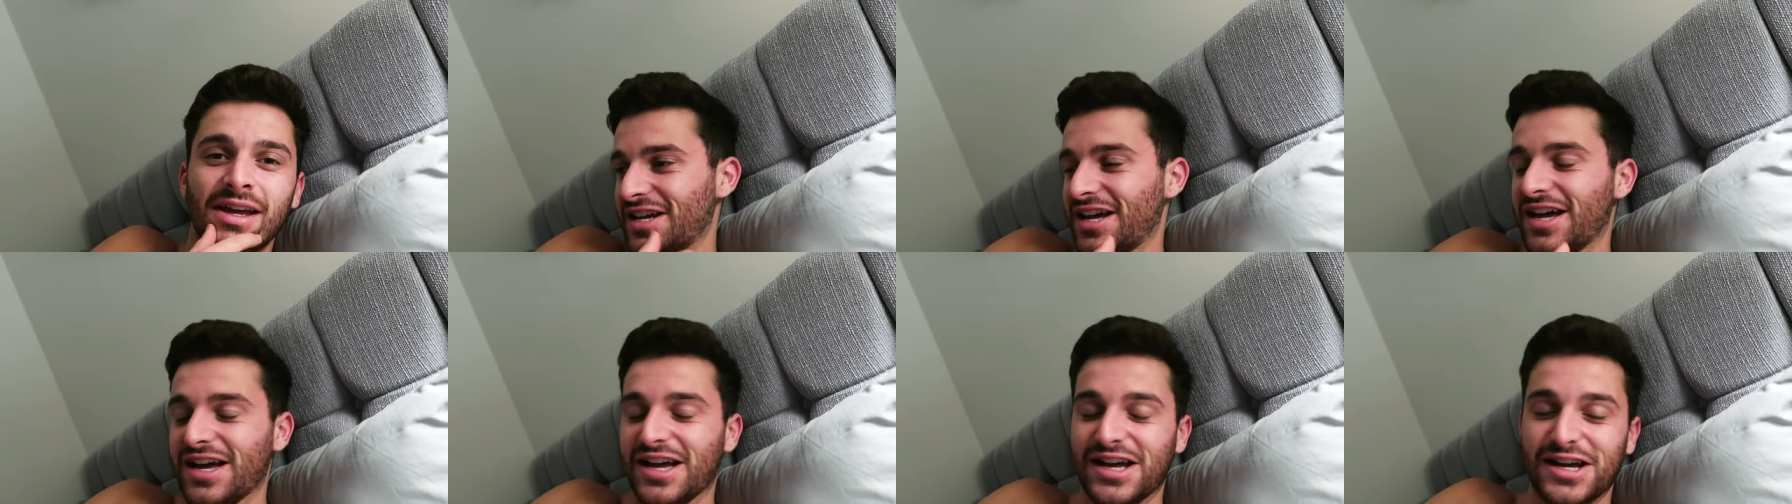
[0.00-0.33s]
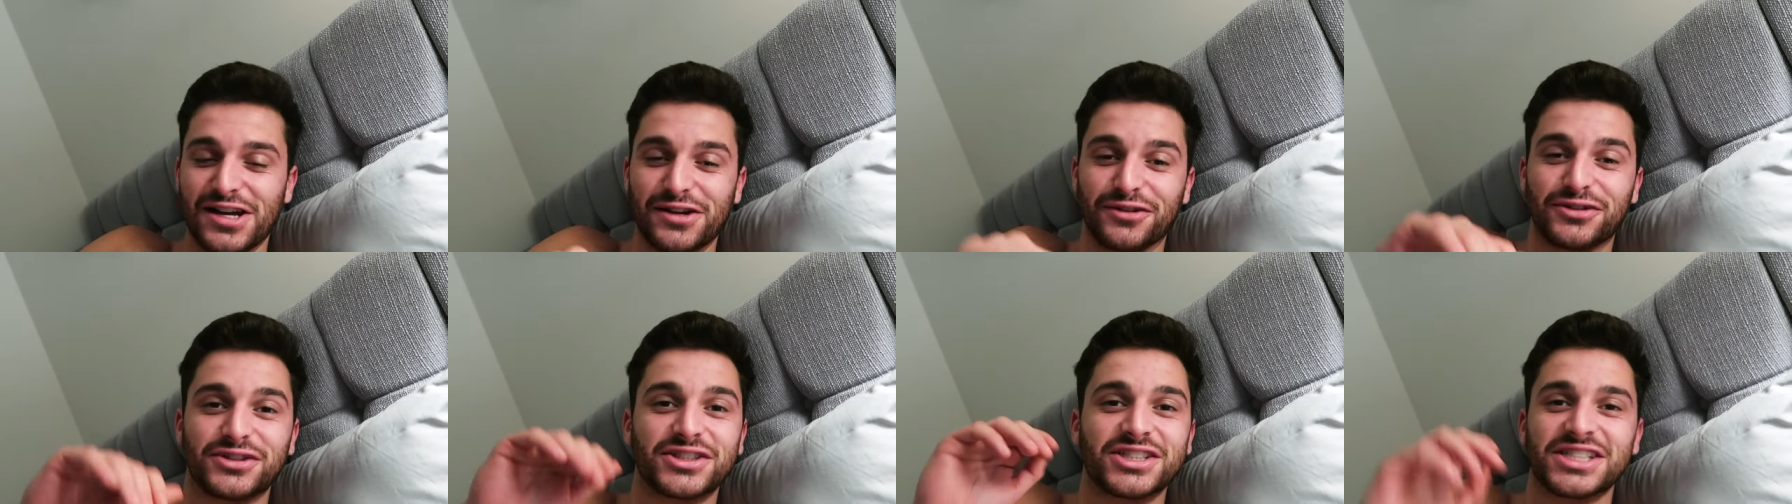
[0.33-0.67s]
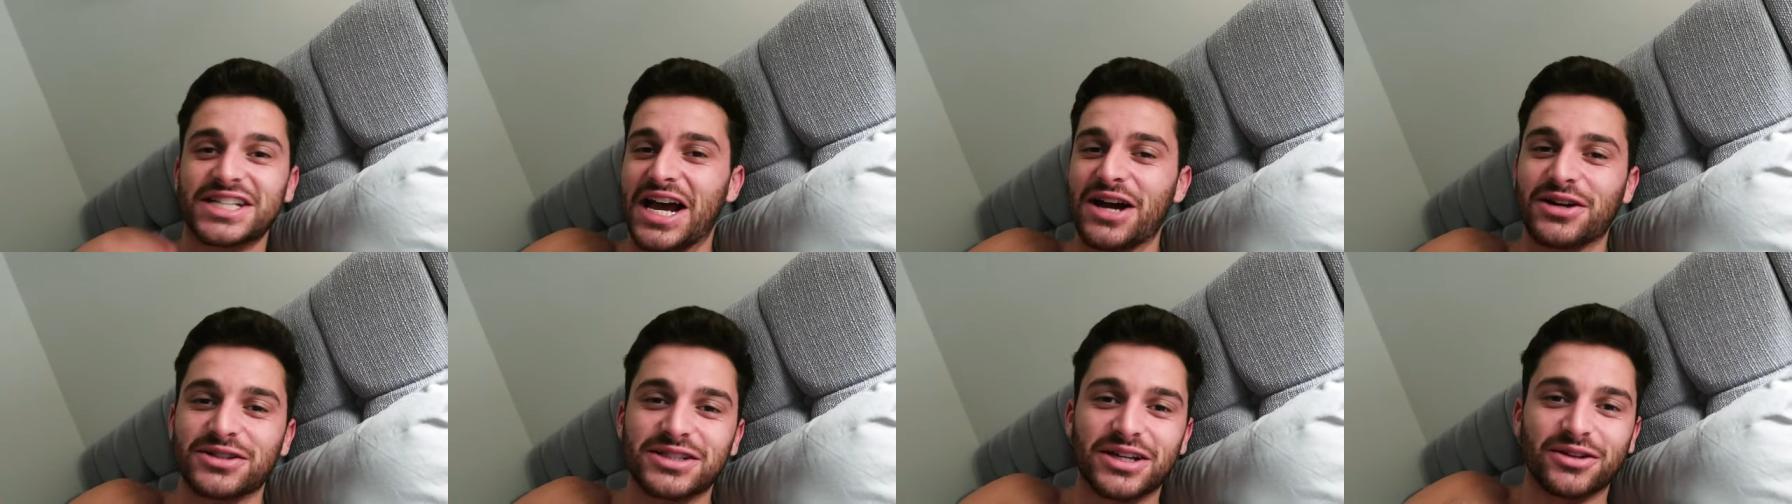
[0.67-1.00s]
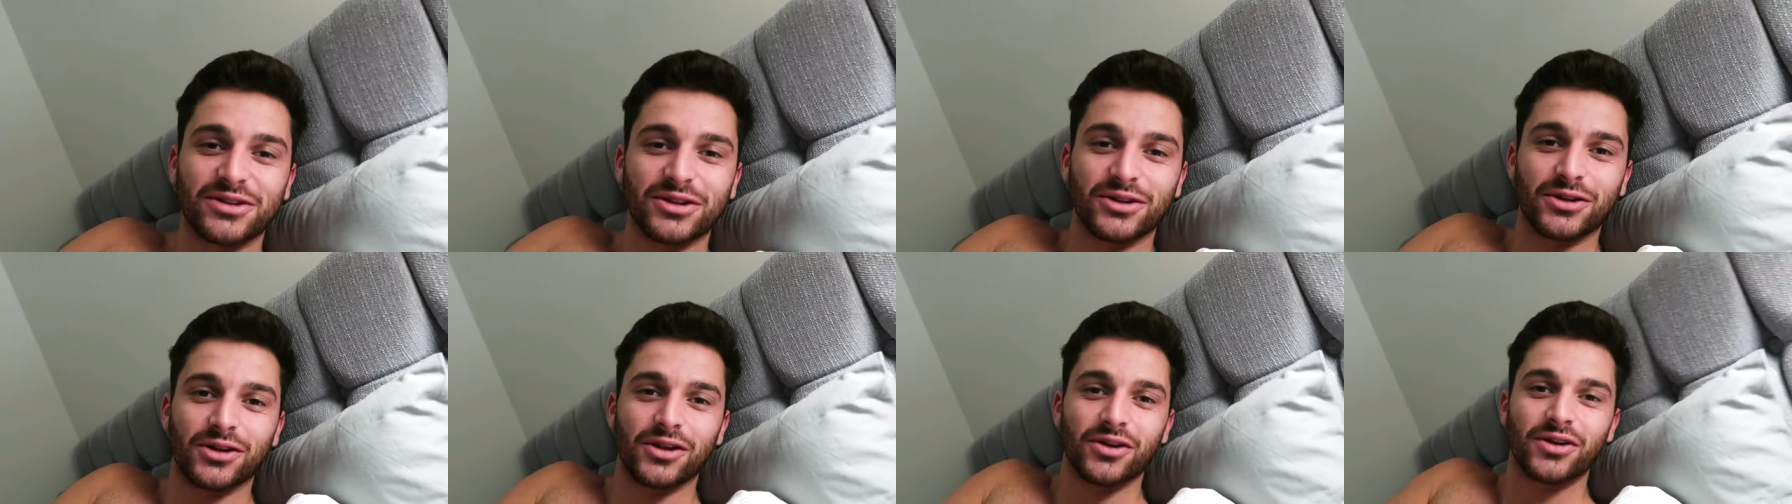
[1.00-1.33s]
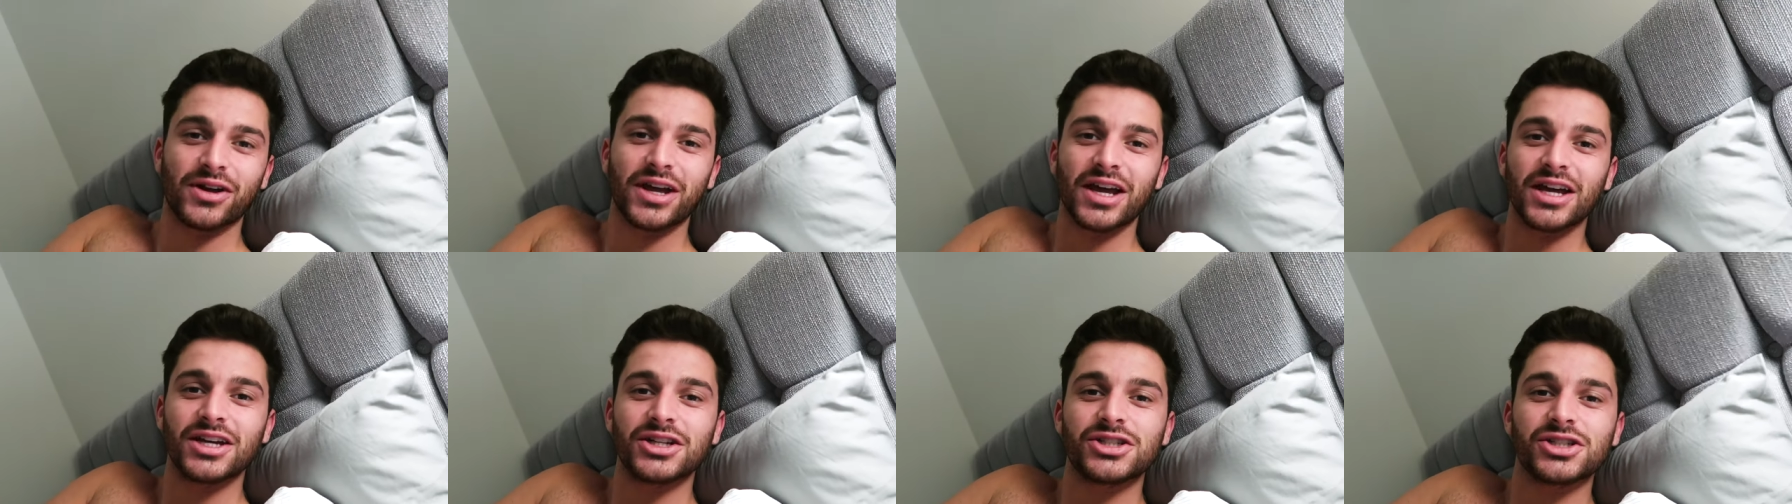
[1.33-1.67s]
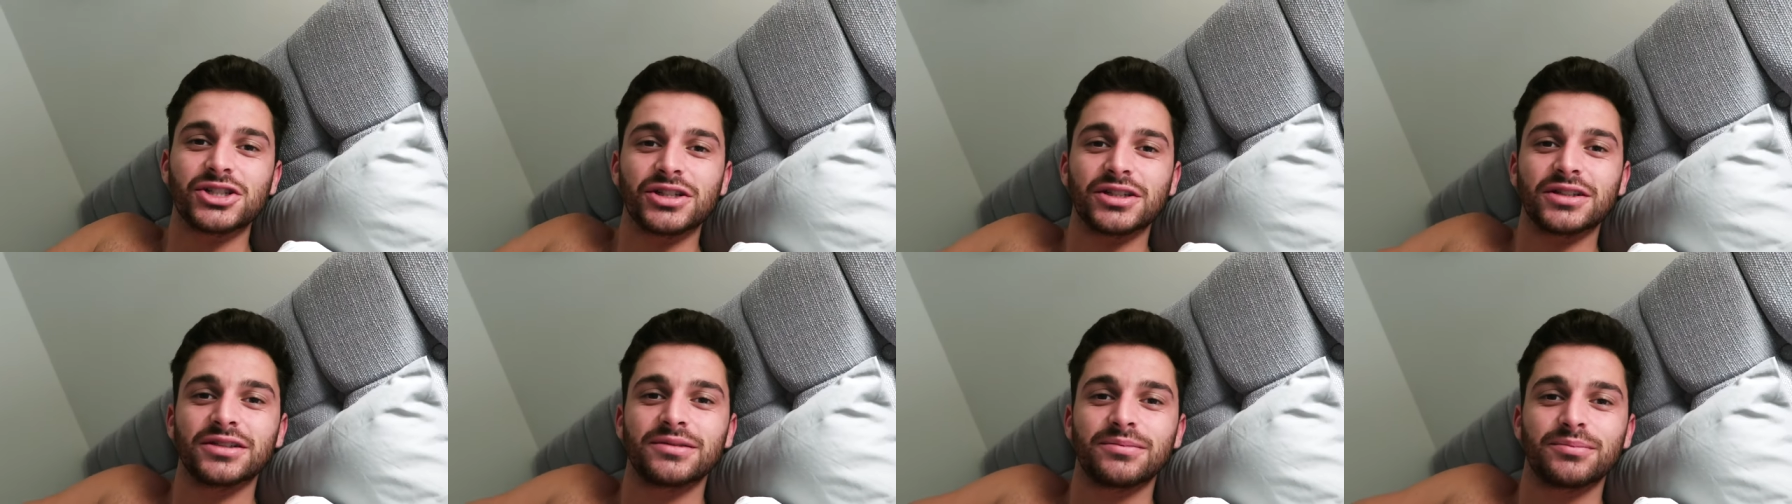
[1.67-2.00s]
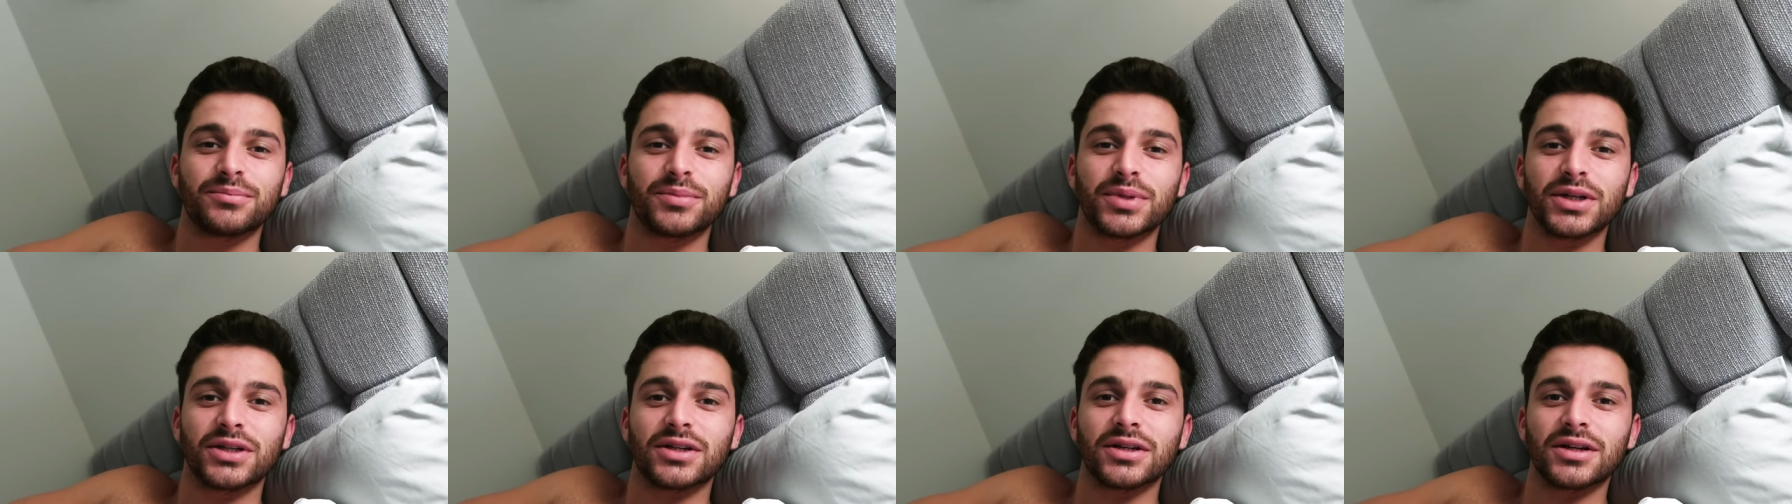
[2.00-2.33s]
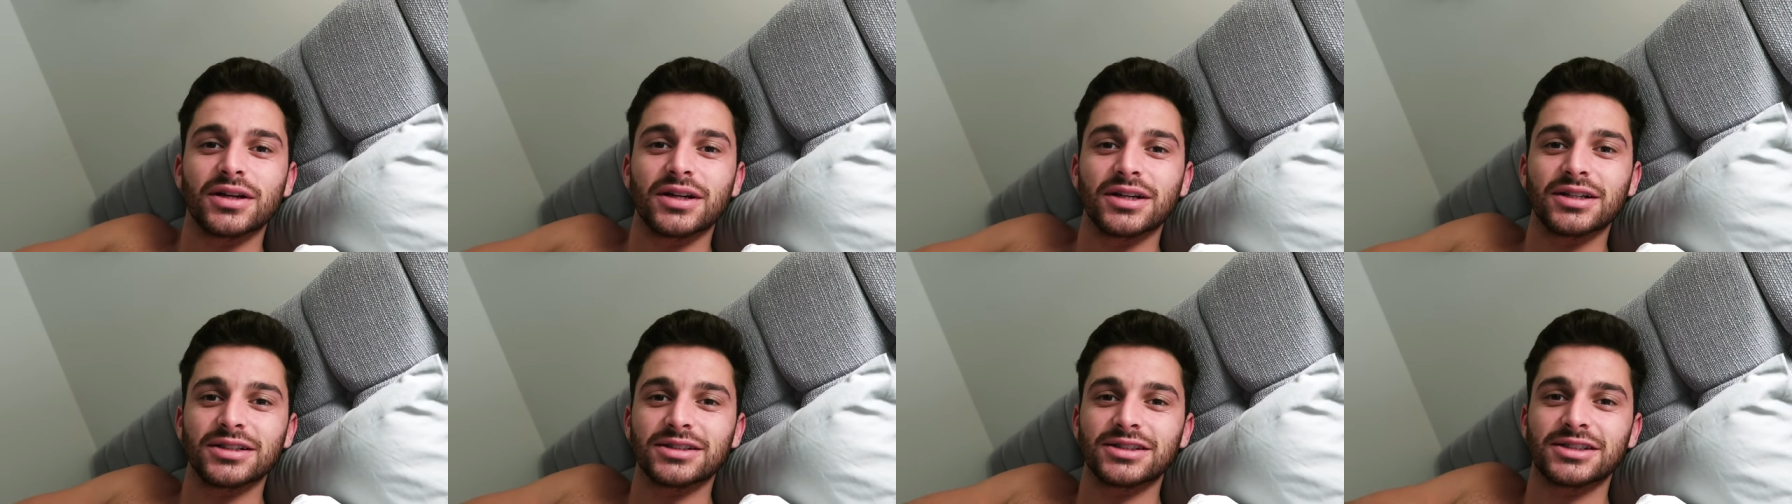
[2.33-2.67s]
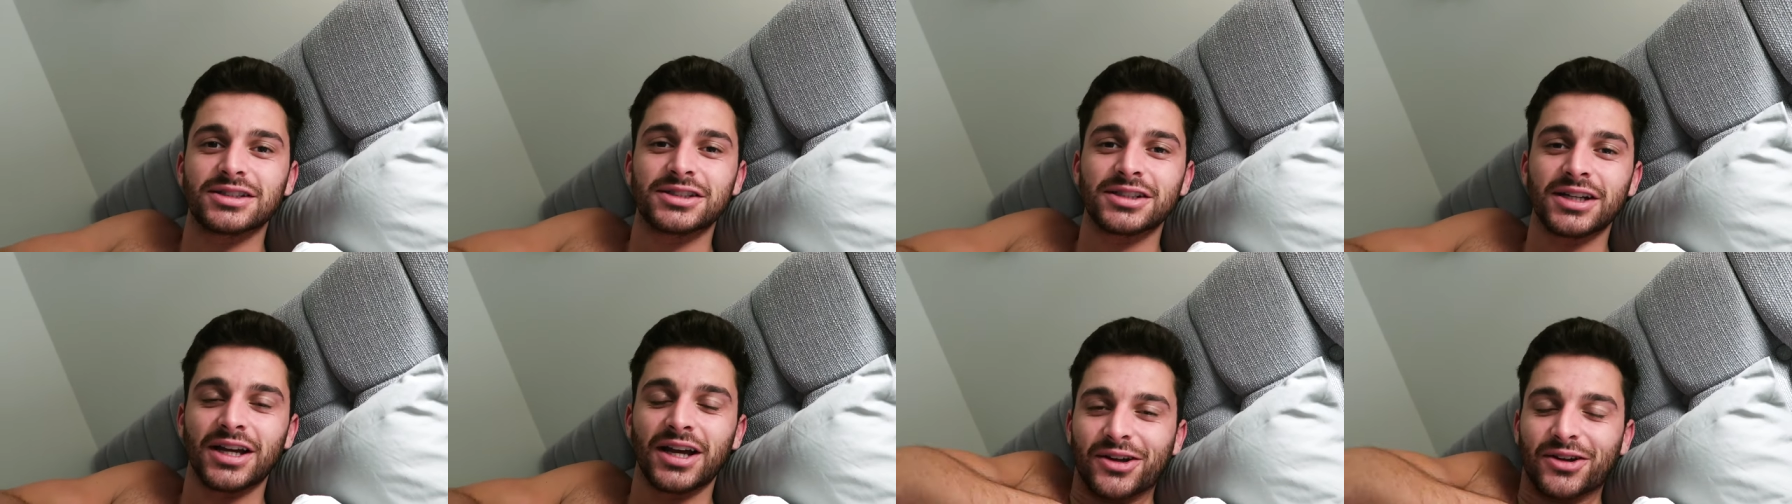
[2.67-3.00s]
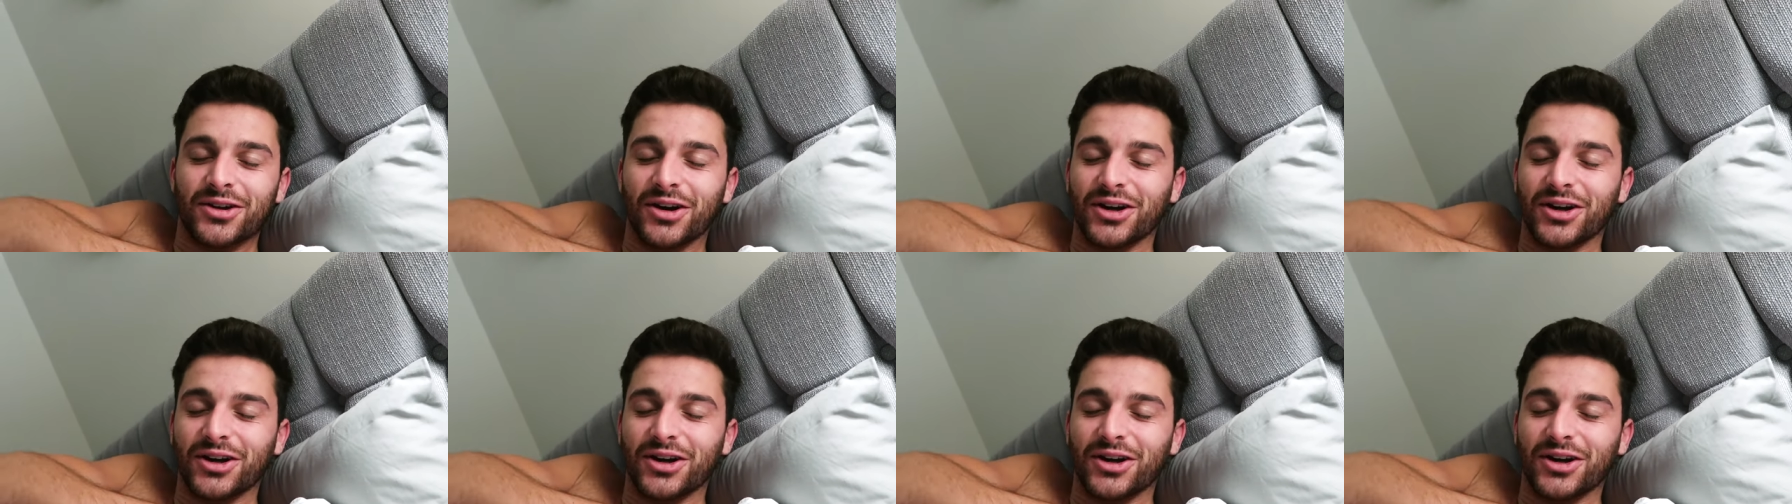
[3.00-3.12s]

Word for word: I've scattered out the location because,